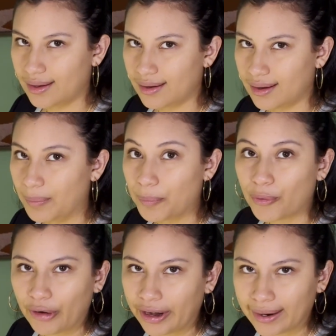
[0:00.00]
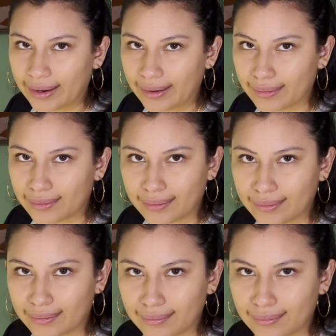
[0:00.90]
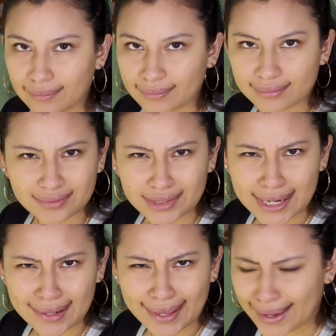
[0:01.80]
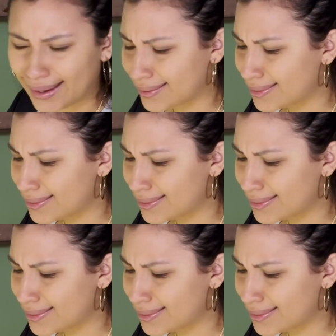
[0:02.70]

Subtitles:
a Prey, Gel X